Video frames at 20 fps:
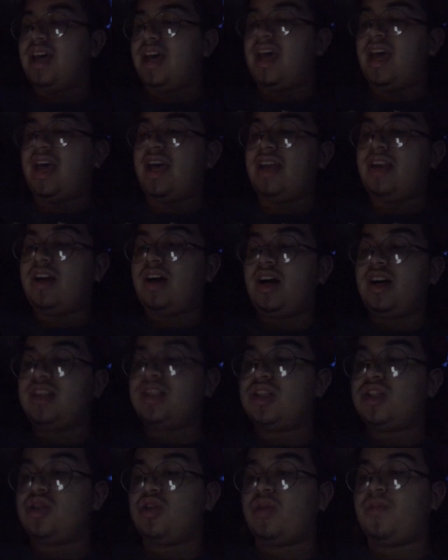and
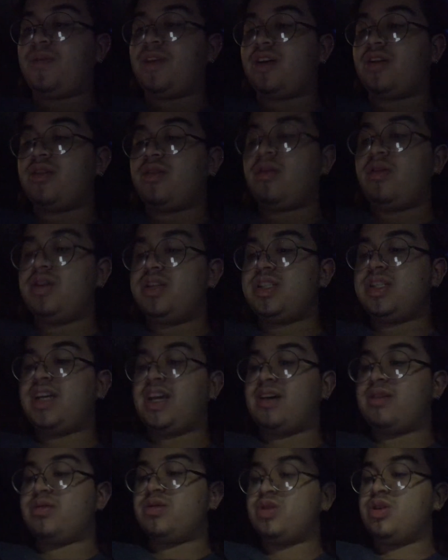isotropic on large
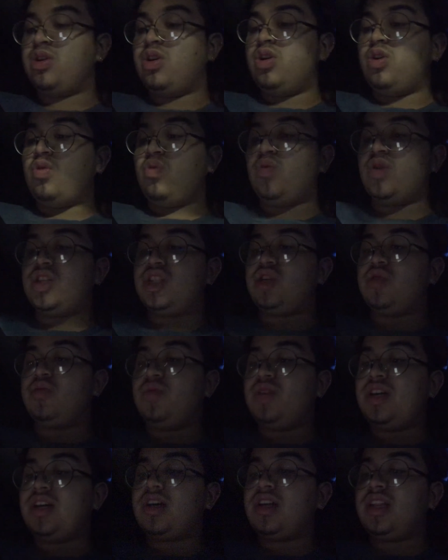scales, which
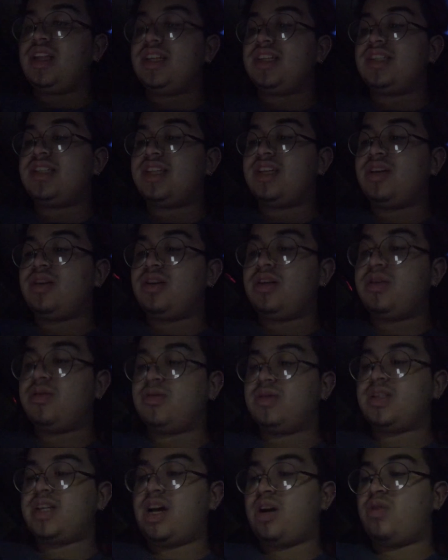uniquely
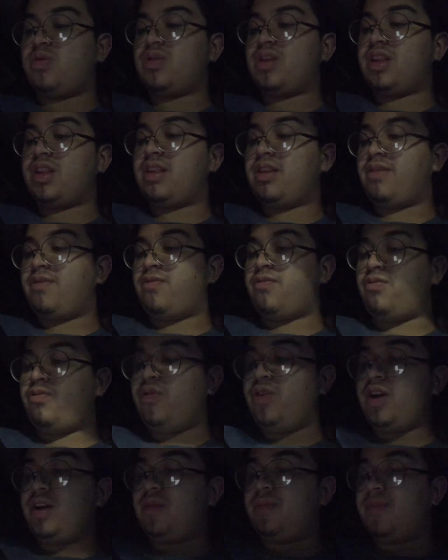singles out the
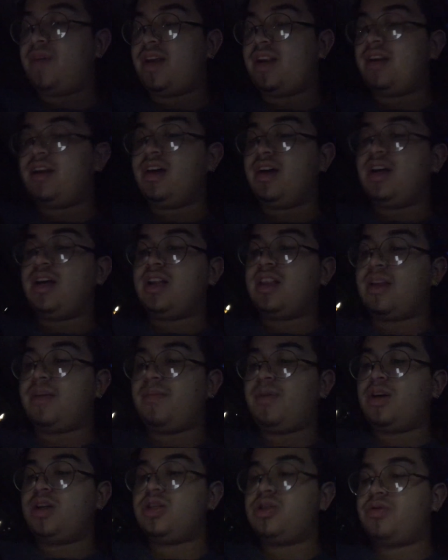
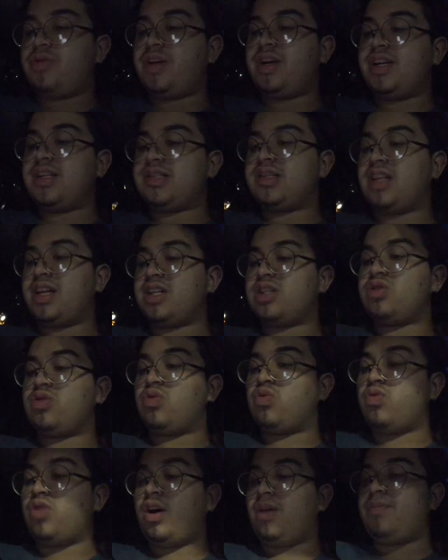
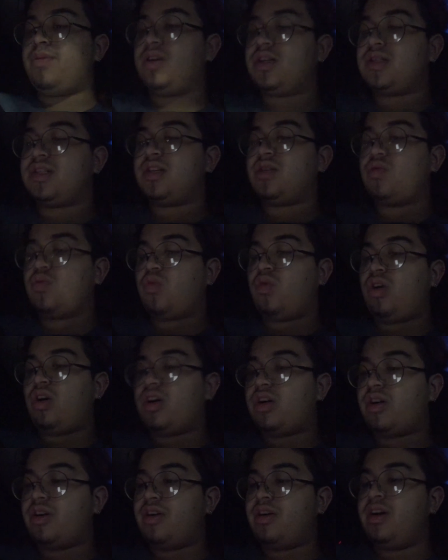
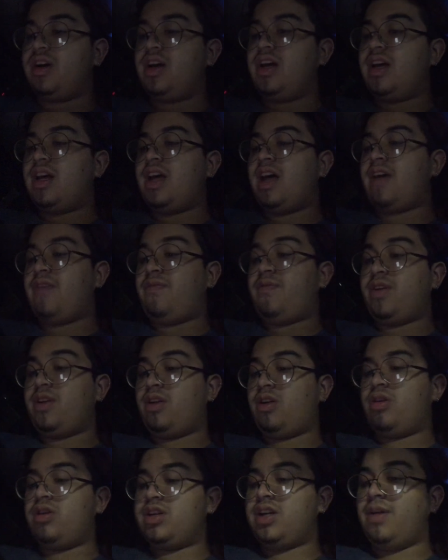Friedman-Lamartre/Robertson-Walker
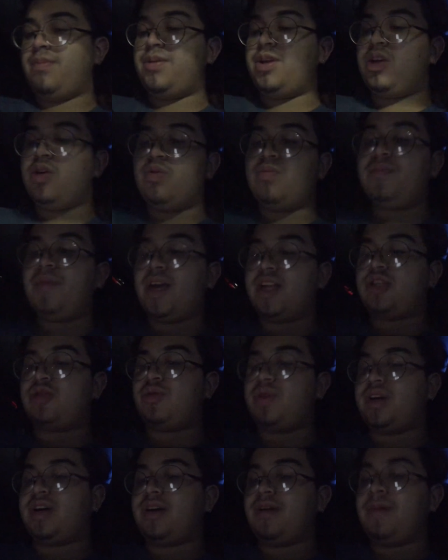FLRW metric.